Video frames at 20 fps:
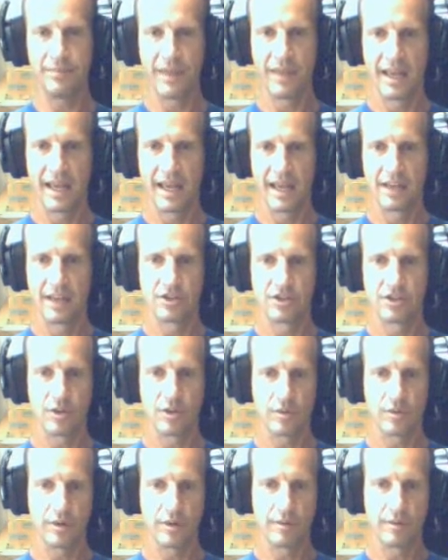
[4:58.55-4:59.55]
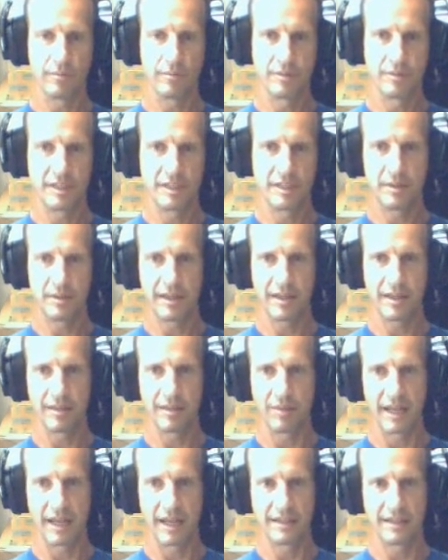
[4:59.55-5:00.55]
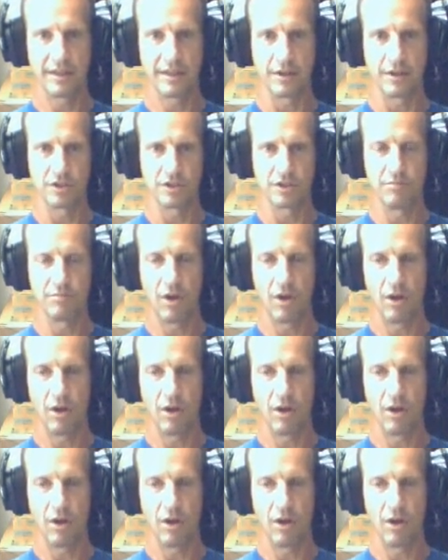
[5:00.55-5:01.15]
So Typically, the plankton are small,